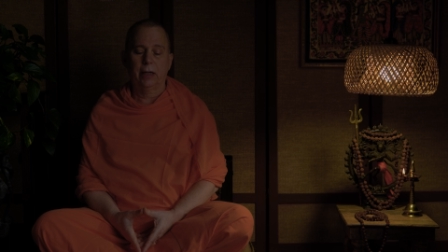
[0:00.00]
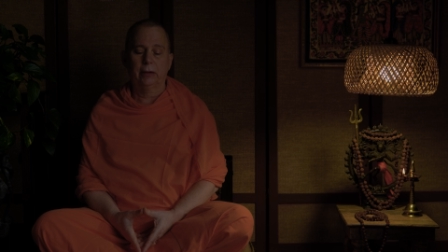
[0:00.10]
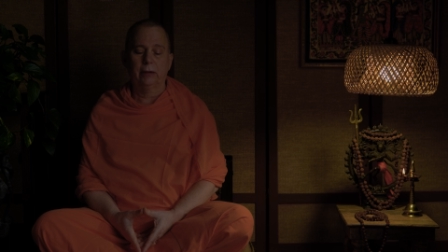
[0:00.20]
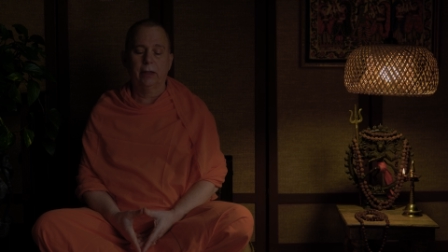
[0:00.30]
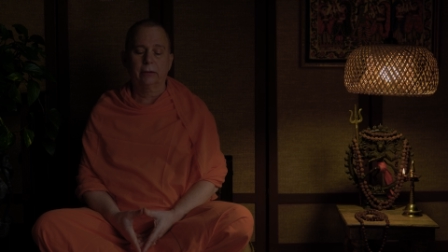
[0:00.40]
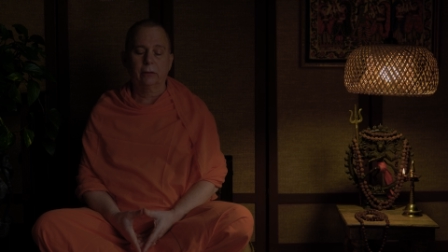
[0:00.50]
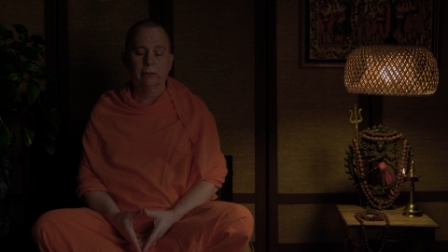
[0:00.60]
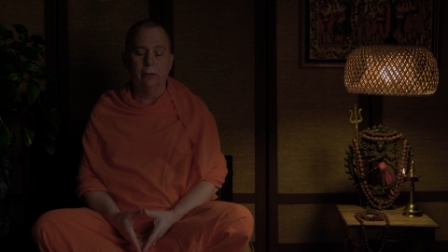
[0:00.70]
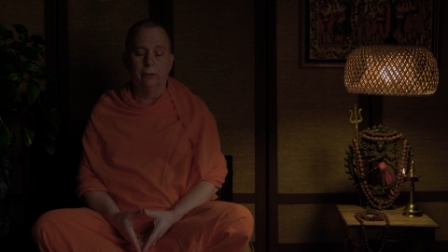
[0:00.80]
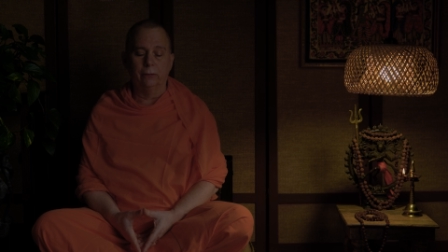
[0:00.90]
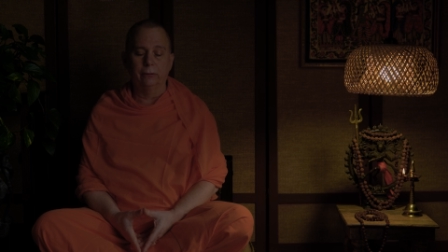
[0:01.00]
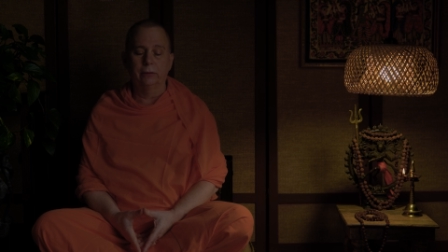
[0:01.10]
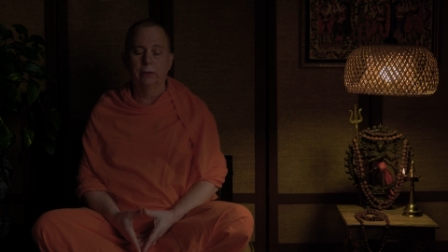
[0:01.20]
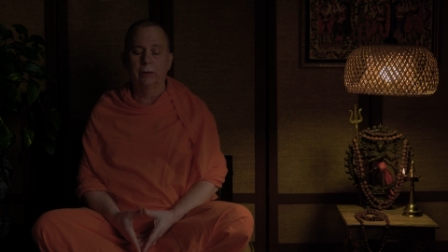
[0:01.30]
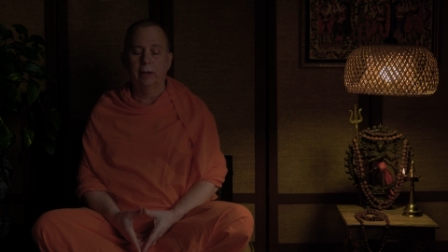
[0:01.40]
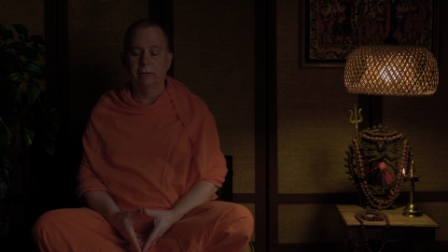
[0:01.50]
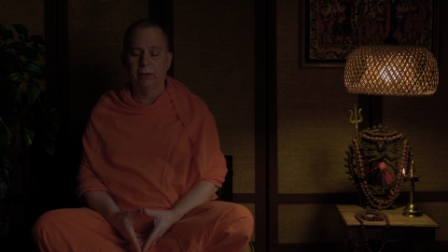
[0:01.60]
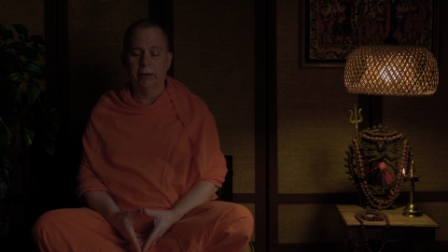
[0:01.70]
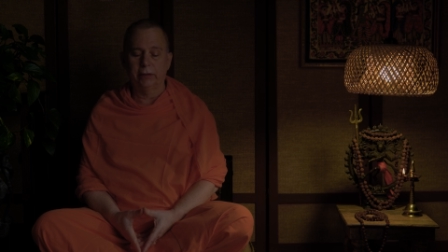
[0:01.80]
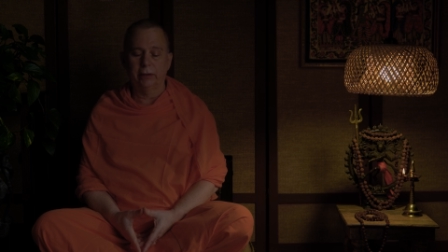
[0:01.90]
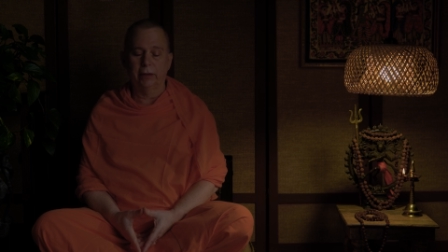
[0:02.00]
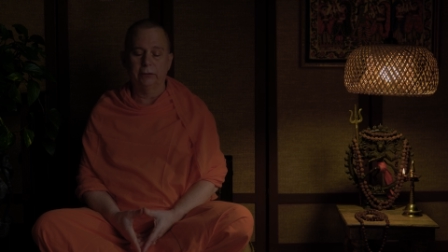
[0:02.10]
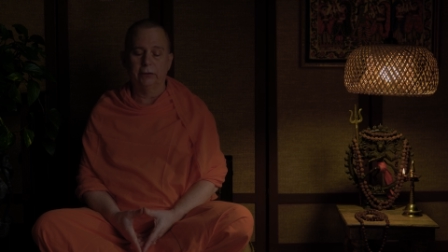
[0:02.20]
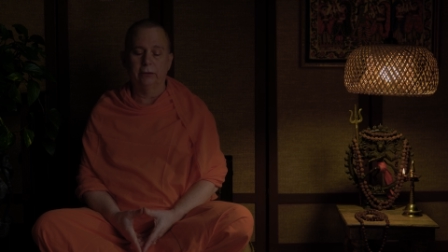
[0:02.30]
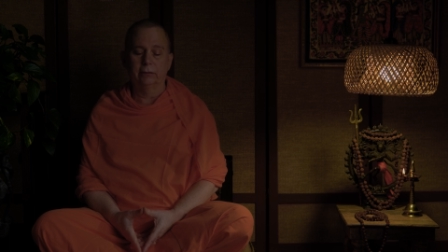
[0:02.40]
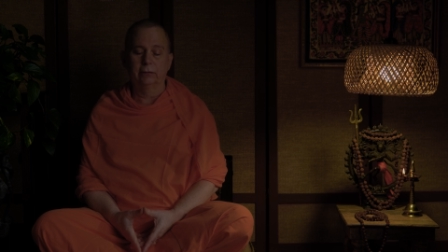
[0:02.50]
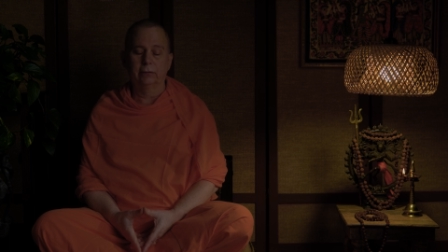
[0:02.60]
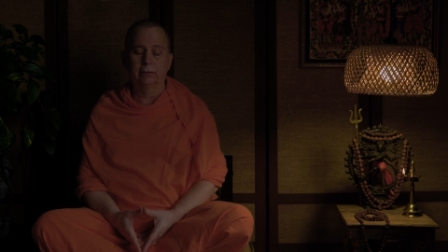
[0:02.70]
and let go of any tension.